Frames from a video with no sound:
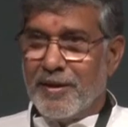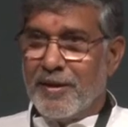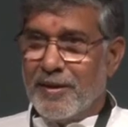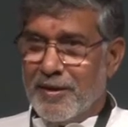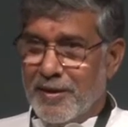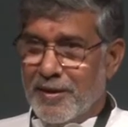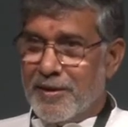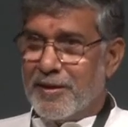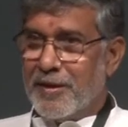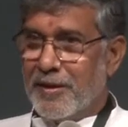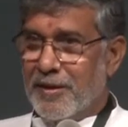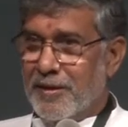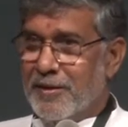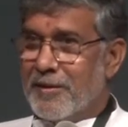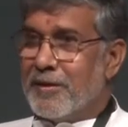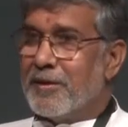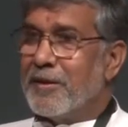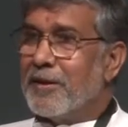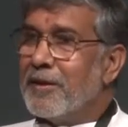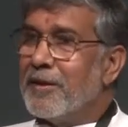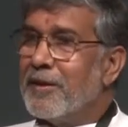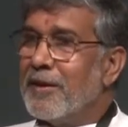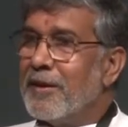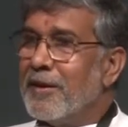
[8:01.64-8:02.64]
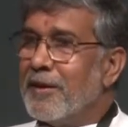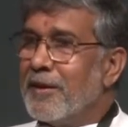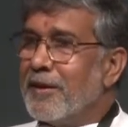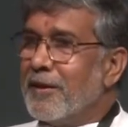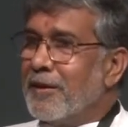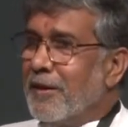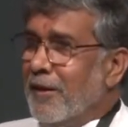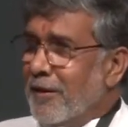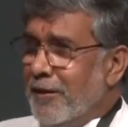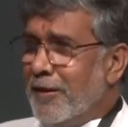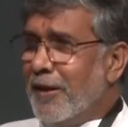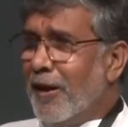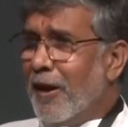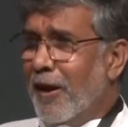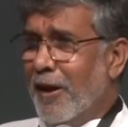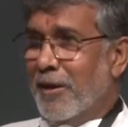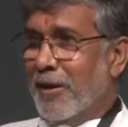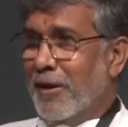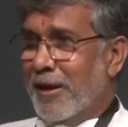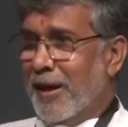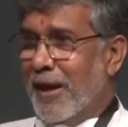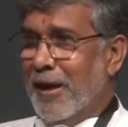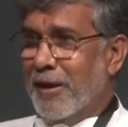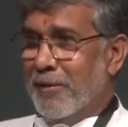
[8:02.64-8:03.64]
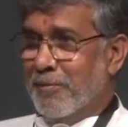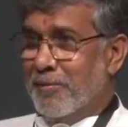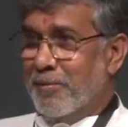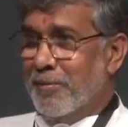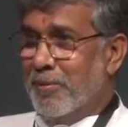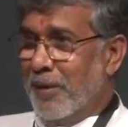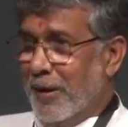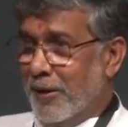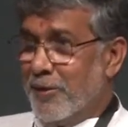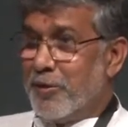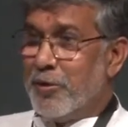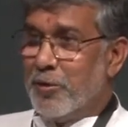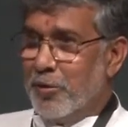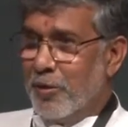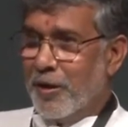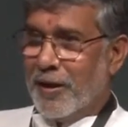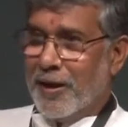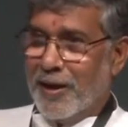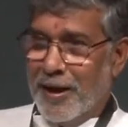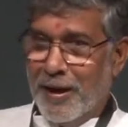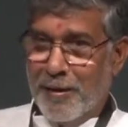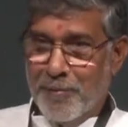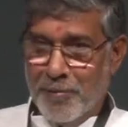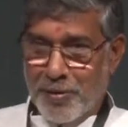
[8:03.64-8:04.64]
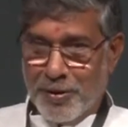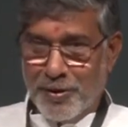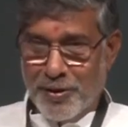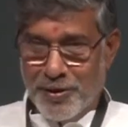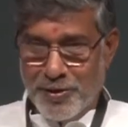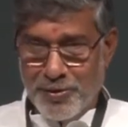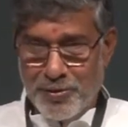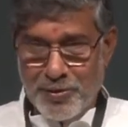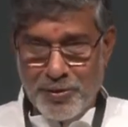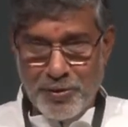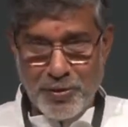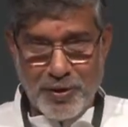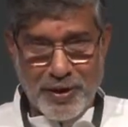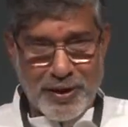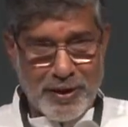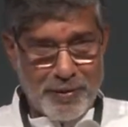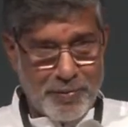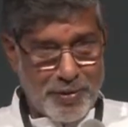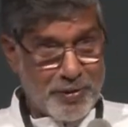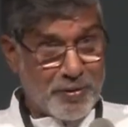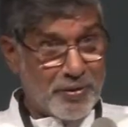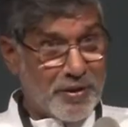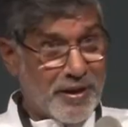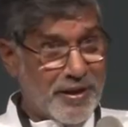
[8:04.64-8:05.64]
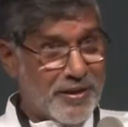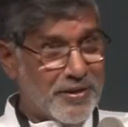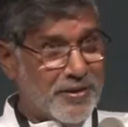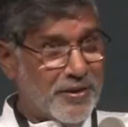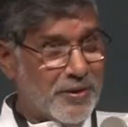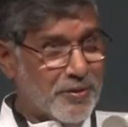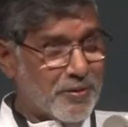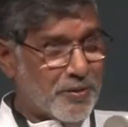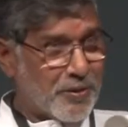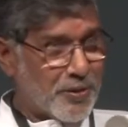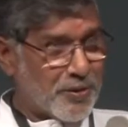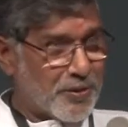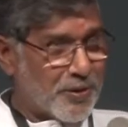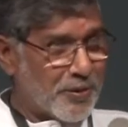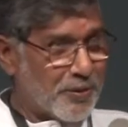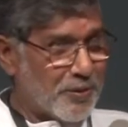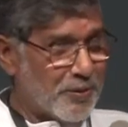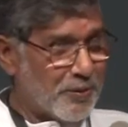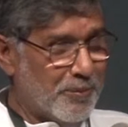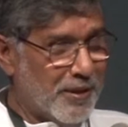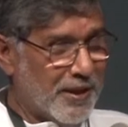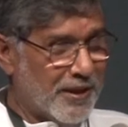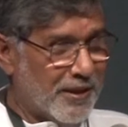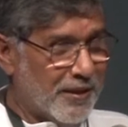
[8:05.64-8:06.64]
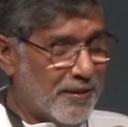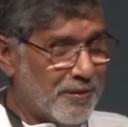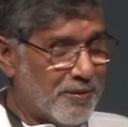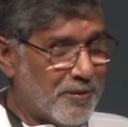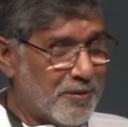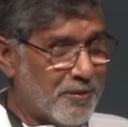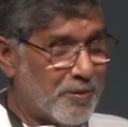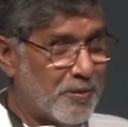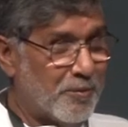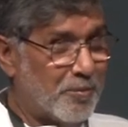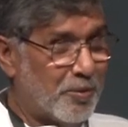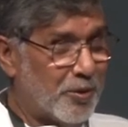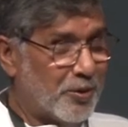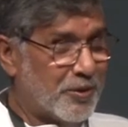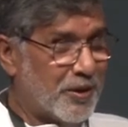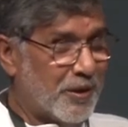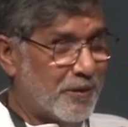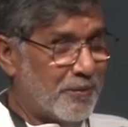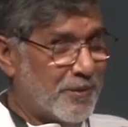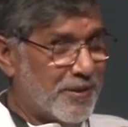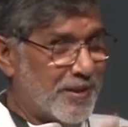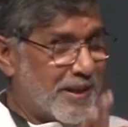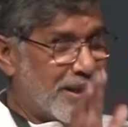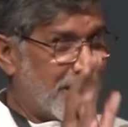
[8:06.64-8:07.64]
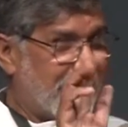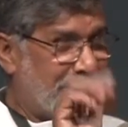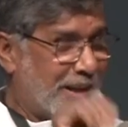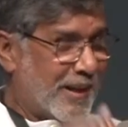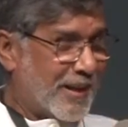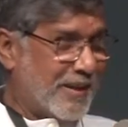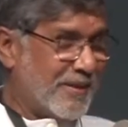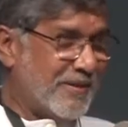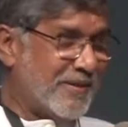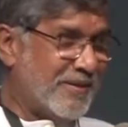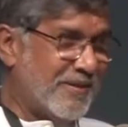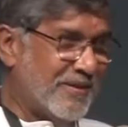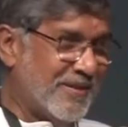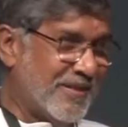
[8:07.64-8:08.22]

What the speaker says: He said, yeah, I'm alive. And you are alive because you are able to ask this question to me. So both of us are alive.